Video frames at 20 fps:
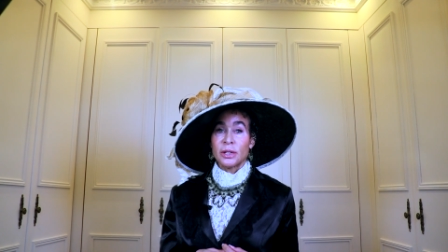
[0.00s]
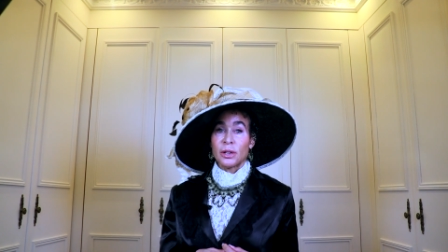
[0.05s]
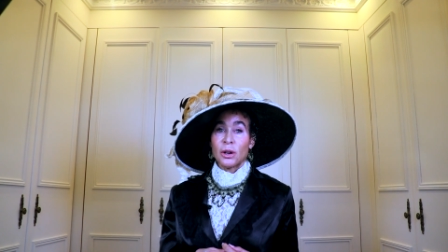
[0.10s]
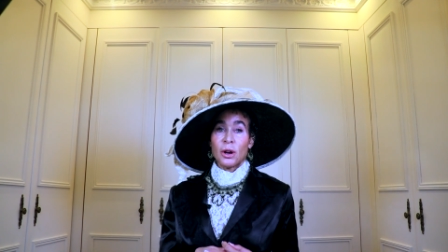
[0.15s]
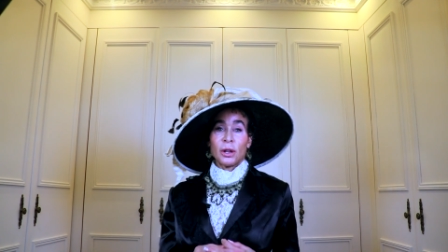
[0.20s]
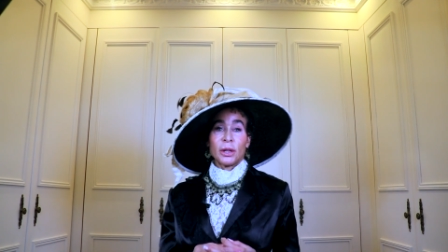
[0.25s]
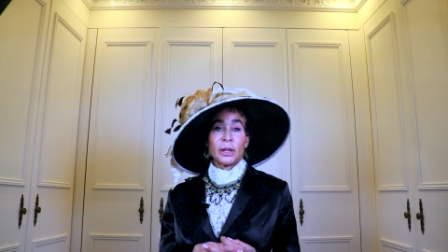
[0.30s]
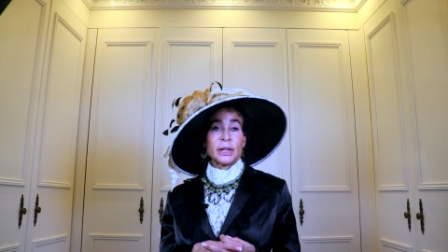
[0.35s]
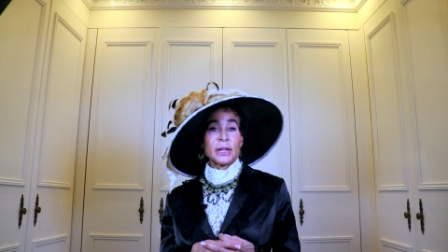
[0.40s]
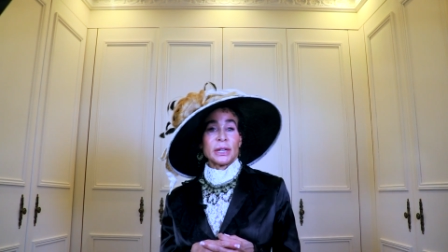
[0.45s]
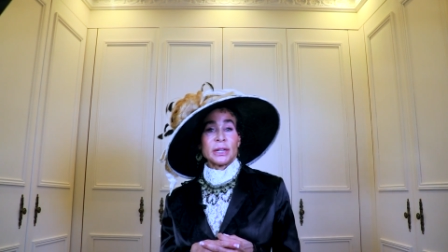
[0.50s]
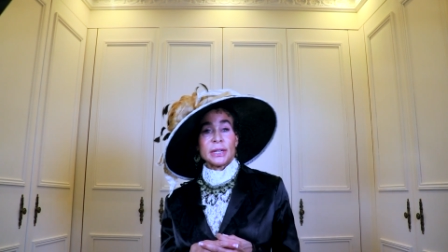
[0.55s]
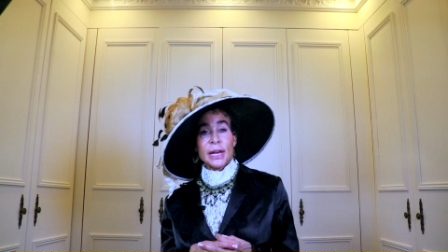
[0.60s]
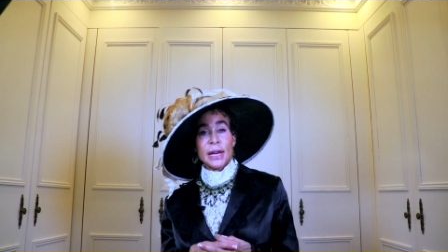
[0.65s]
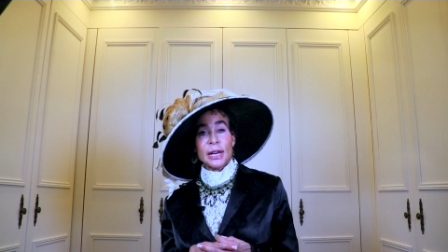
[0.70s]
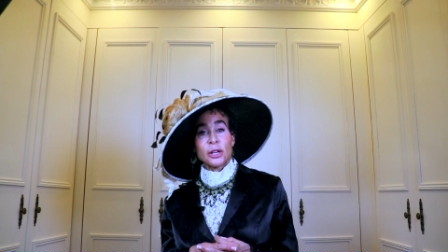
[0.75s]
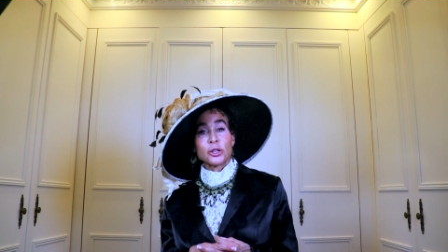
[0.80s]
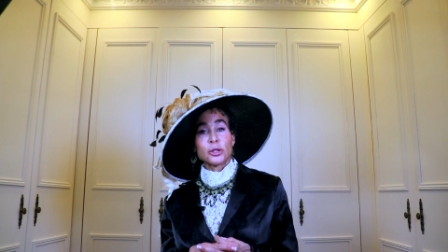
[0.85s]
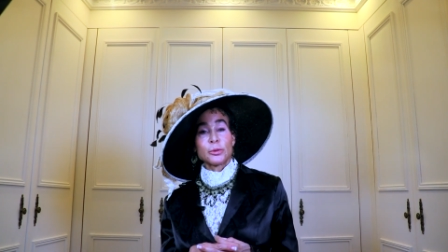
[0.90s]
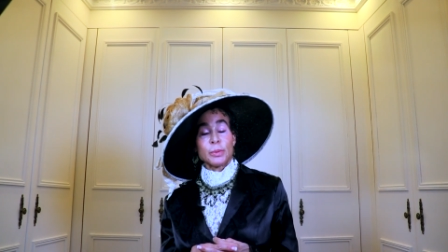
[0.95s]
and all it
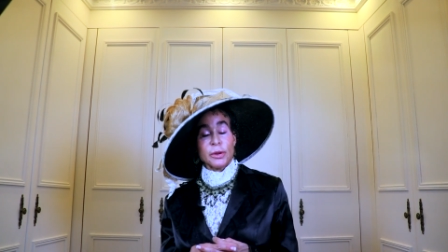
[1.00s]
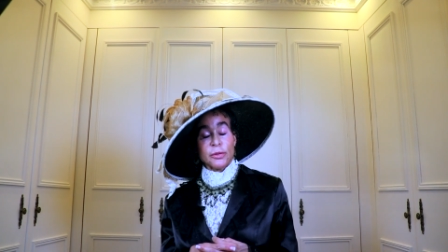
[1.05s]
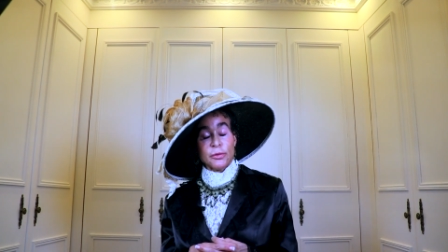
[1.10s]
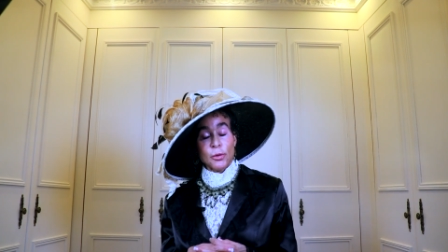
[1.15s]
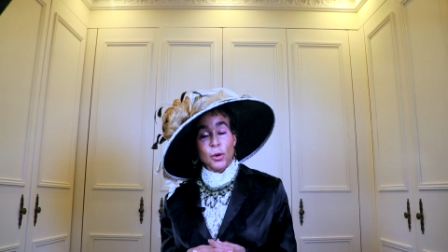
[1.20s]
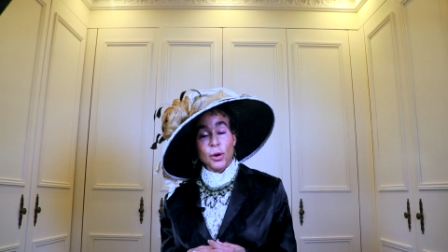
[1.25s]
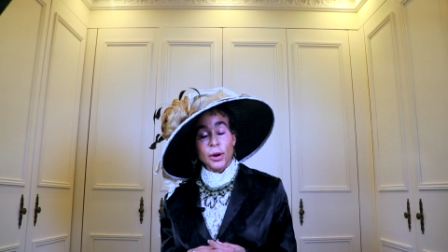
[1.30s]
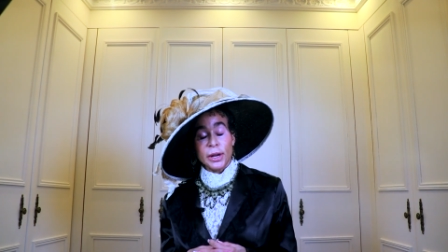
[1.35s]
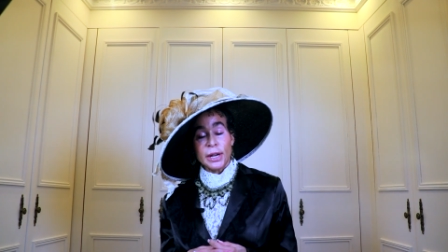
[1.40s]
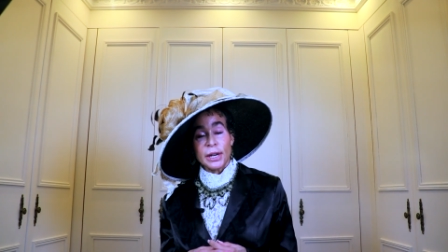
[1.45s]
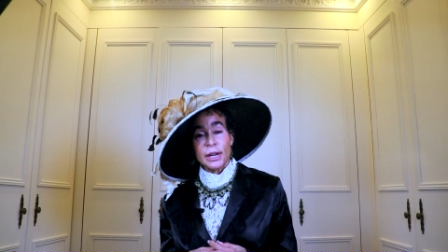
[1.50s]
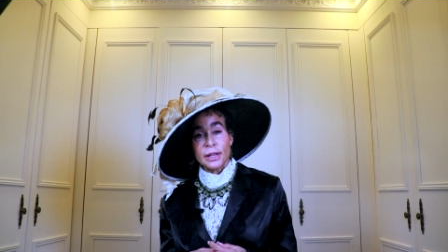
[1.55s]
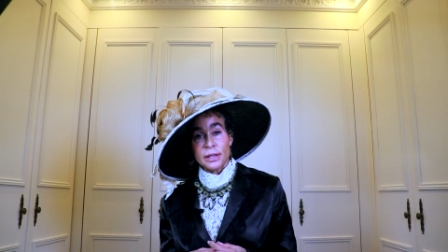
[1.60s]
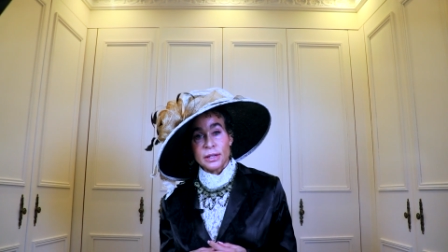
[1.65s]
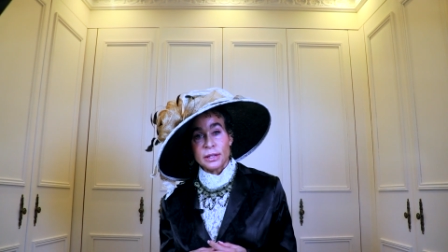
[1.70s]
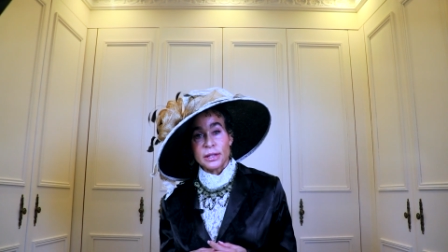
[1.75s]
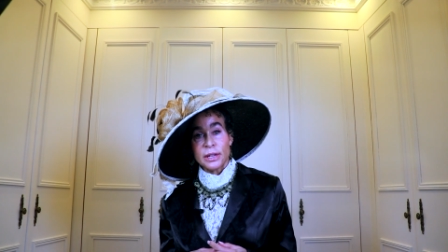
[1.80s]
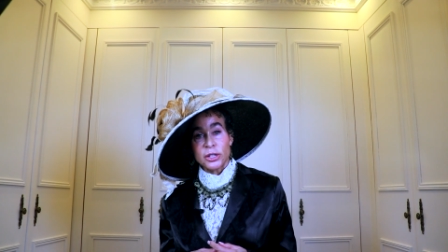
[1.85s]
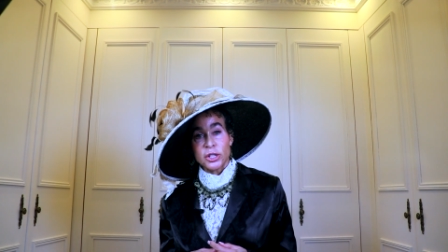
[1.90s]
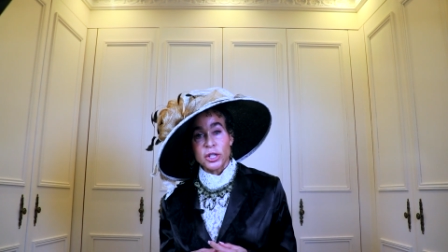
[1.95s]
entails before getting
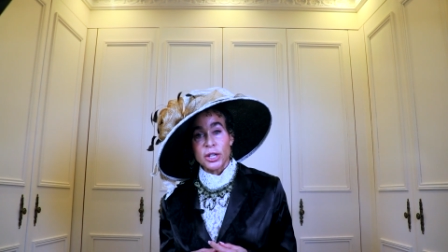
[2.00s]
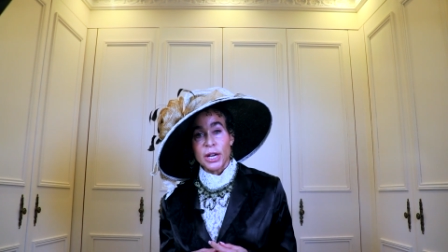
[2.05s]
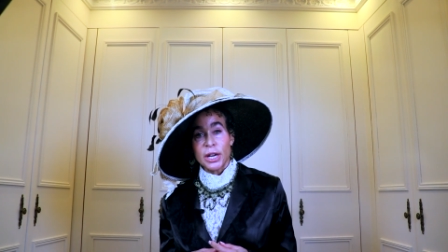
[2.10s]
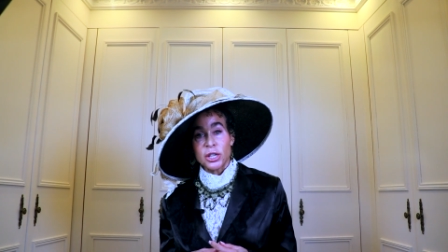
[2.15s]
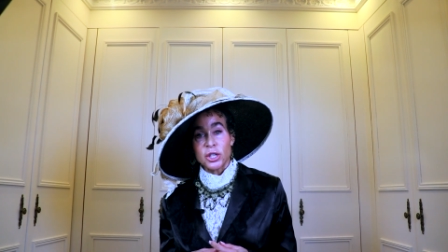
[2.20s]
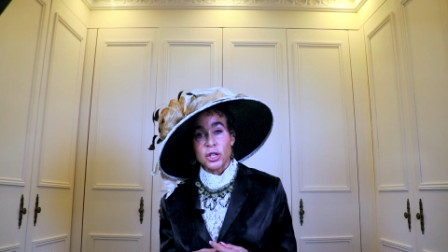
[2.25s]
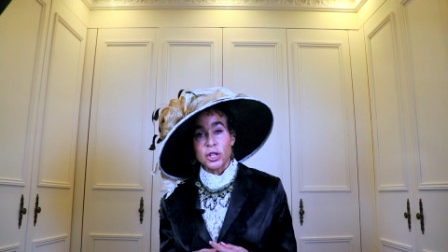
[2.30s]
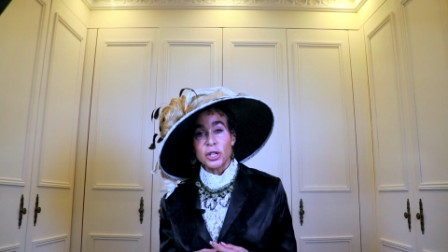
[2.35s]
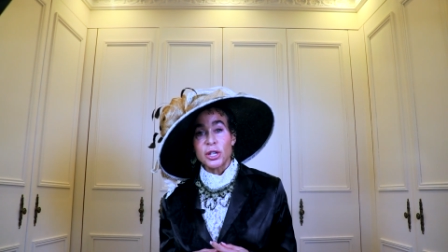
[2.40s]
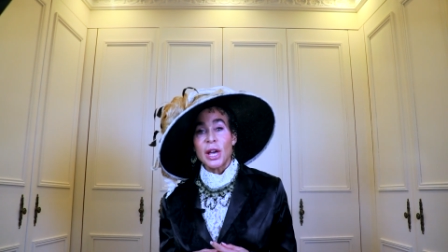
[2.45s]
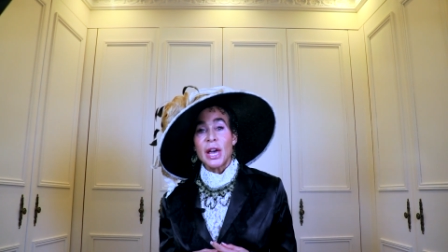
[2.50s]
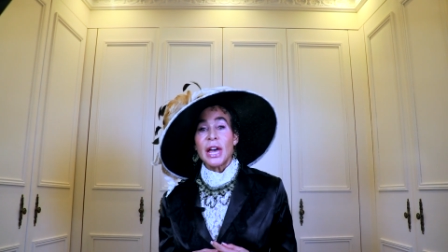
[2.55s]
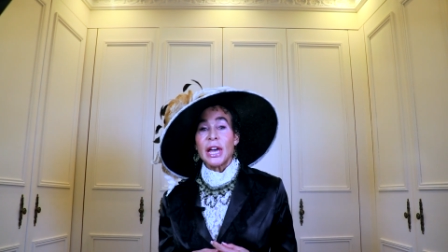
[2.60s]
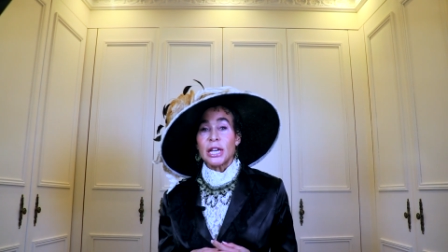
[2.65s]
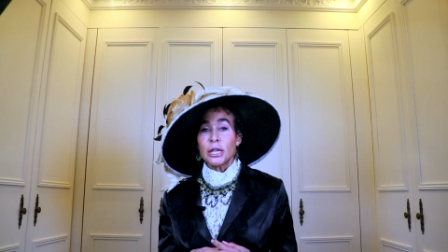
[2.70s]
this education